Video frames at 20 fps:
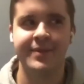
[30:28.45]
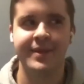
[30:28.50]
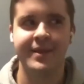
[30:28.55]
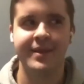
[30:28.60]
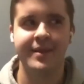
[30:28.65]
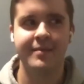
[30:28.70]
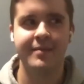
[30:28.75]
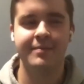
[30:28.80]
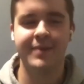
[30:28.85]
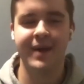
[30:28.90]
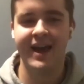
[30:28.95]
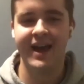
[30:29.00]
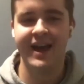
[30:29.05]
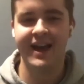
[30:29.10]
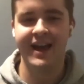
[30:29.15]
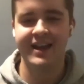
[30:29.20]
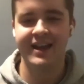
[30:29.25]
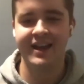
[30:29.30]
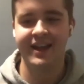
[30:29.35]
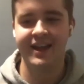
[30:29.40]
bad
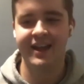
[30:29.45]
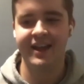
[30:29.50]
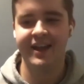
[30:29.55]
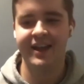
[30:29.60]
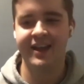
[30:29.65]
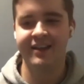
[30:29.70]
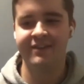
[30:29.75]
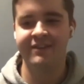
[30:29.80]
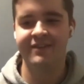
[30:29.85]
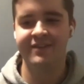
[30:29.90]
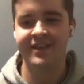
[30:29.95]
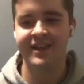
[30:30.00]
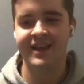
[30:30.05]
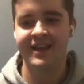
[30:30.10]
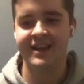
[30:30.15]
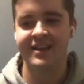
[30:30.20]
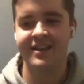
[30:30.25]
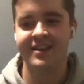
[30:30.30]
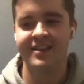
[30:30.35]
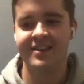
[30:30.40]
if like
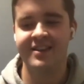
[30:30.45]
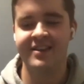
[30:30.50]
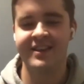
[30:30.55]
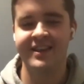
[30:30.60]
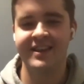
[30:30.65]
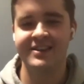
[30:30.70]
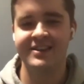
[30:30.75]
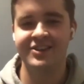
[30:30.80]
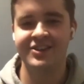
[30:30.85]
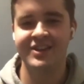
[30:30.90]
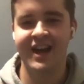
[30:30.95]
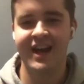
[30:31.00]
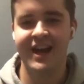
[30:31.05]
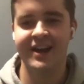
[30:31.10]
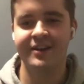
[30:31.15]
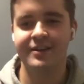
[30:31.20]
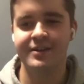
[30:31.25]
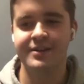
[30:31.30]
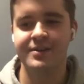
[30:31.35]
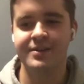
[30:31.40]
the child
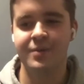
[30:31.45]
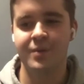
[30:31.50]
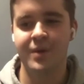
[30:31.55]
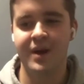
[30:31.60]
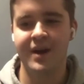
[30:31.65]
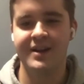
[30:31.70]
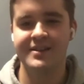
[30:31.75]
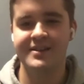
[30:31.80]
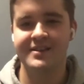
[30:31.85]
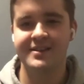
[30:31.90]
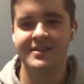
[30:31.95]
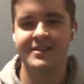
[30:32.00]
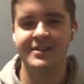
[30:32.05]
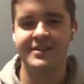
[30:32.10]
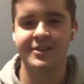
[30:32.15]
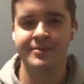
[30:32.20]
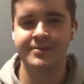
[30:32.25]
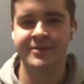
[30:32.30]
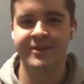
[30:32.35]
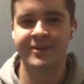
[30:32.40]
wants to
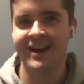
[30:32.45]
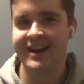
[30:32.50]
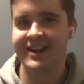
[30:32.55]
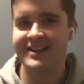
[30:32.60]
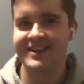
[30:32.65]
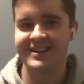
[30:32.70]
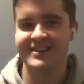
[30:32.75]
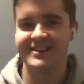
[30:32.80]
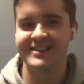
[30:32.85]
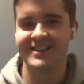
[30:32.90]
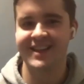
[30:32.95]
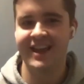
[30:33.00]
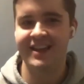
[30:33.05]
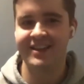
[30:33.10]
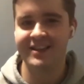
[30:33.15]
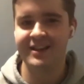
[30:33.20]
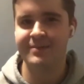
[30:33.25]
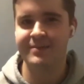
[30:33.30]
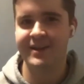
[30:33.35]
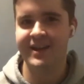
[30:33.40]
practice a little bit
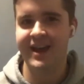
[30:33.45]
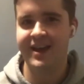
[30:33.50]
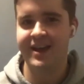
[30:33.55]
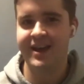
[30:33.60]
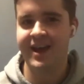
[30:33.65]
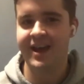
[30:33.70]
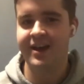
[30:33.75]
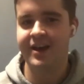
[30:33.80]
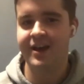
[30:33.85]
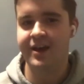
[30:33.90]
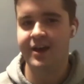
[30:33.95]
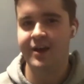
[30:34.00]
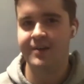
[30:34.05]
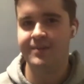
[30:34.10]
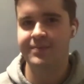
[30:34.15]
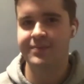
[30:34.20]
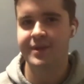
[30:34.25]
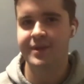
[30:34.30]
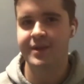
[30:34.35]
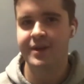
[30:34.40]
um
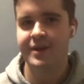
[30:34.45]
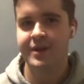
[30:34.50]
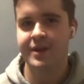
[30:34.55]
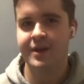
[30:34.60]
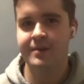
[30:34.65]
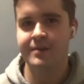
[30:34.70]
um